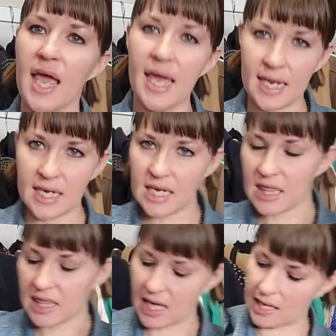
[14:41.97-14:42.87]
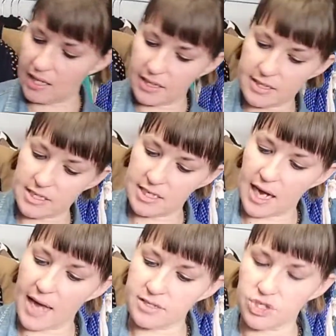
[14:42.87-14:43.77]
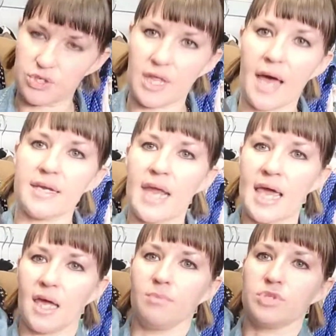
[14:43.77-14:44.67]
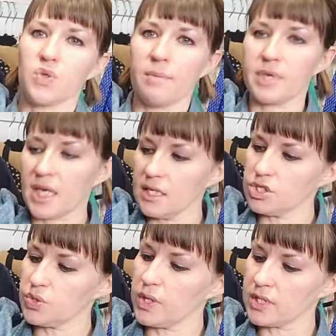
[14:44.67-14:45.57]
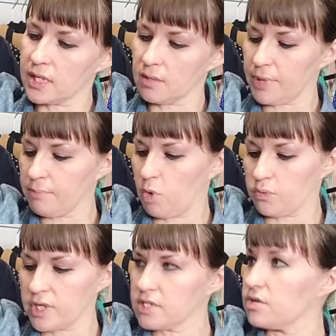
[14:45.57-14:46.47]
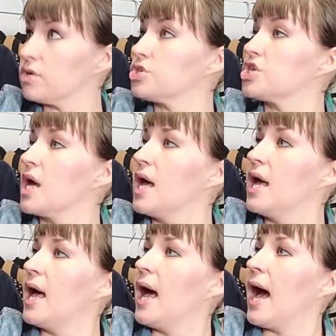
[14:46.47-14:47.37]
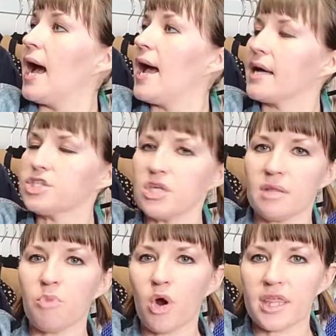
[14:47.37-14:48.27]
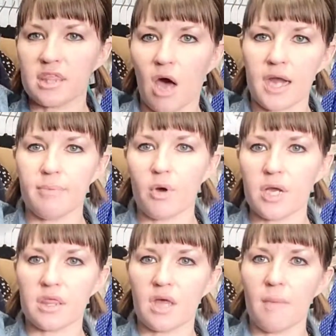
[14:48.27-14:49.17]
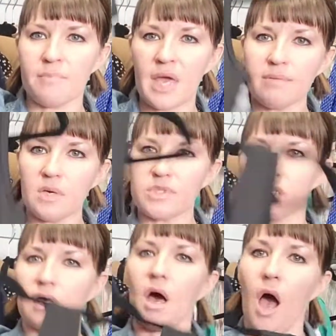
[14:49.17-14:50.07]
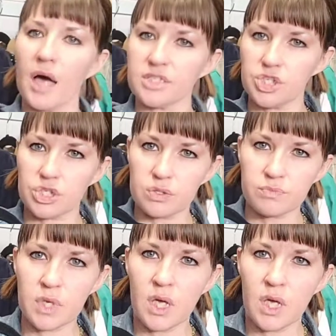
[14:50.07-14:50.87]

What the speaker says: anything listed under that name, so I'm going to do a little bit more research. Actually, the more I thought about it, I thought maybe it was a costume,